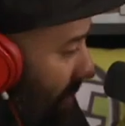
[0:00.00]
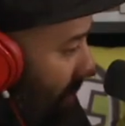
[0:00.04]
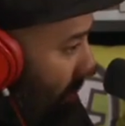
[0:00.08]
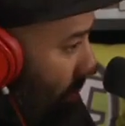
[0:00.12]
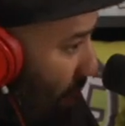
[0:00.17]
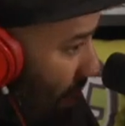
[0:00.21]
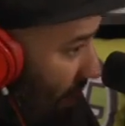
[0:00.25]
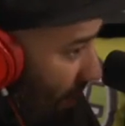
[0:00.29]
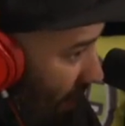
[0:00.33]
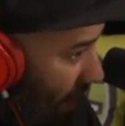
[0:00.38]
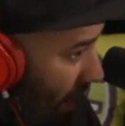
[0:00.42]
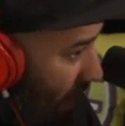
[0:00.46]
up
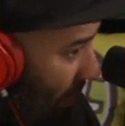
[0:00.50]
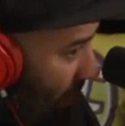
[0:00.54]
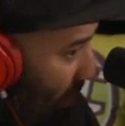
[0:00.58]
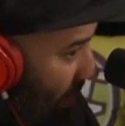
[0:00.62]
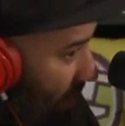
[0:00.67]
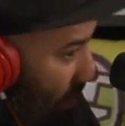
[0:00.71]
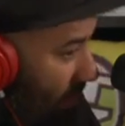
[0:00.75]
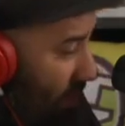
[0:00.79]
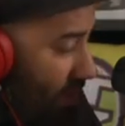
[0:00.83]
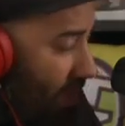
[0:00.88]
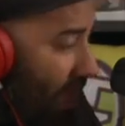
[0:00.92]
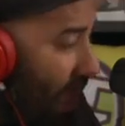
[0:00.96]
right now and
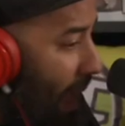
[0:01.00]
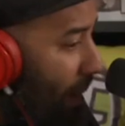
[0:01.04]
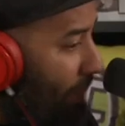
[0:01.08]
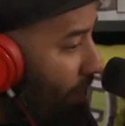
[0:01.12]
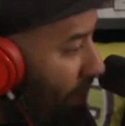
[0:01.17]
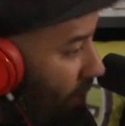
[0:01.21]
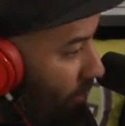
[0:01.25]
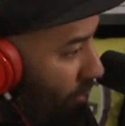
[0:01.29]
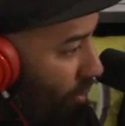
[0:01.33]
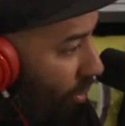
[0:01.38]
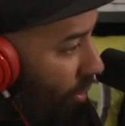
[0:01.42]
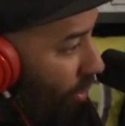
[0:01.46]
things is
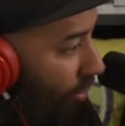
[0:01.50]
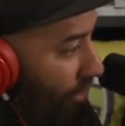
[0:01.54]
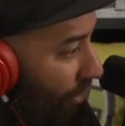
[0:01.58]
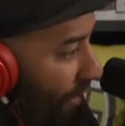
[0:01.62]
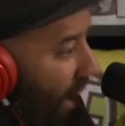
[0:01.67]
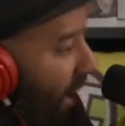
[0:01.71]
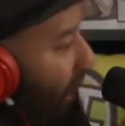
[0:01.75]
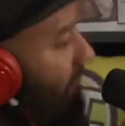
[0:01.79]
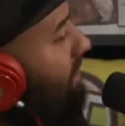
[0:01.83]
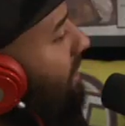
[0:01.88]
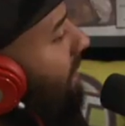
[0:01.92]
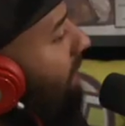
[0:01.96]
happening real
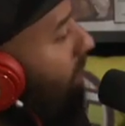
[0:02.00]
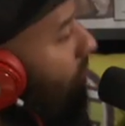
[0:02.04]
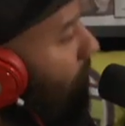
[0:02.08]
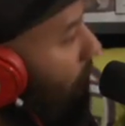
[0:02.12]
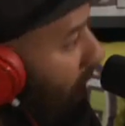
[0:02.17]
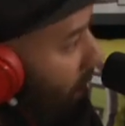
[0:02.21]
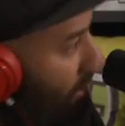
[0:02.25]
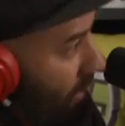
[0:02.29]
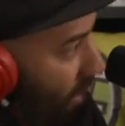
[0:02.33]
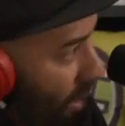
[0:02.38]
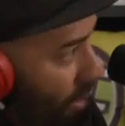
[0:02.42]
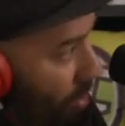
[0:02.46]
fast, think
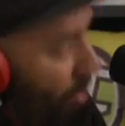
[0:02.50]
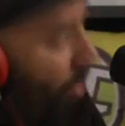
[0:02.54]
about that.